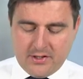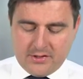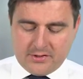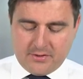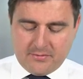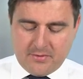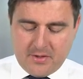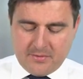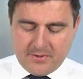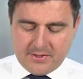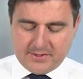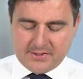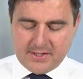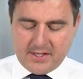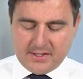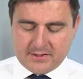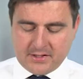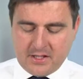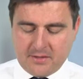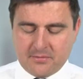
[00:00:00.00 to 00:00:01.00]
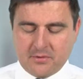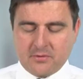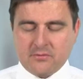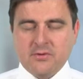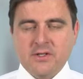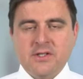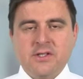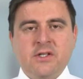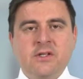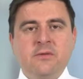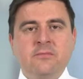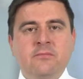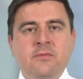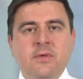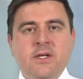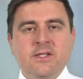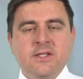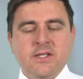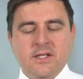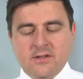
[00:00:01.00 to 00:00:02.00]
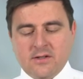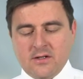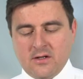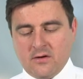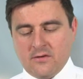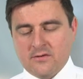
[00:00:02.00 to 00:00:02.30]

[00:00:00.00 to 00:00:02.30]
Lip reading: so maybe set up a risk committee that